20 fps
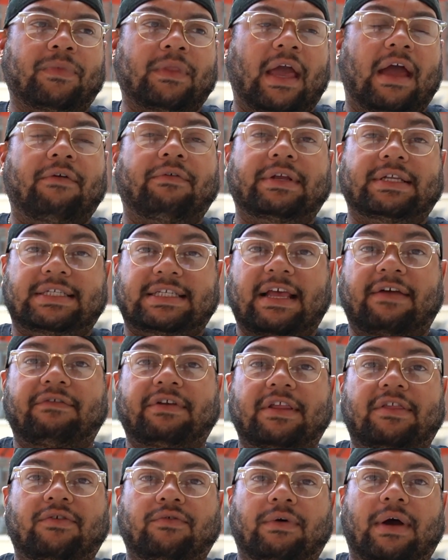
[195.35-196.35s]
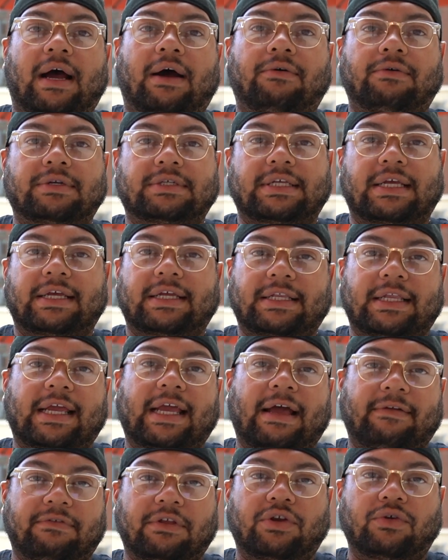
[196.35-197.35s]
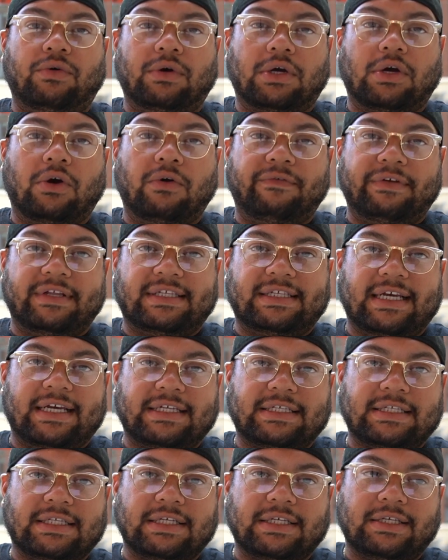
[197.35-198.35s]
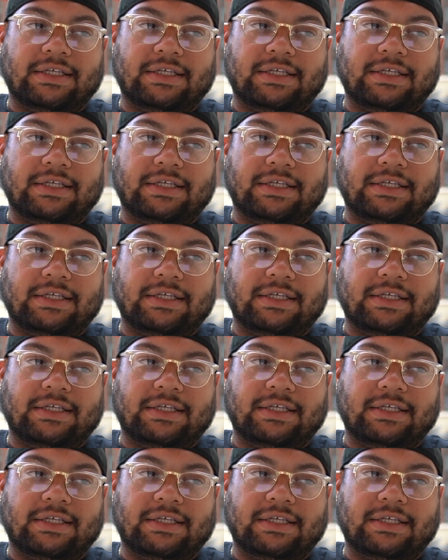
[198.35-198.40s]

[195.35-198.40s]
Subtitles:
Every 72 hours, they have to do a COVID test.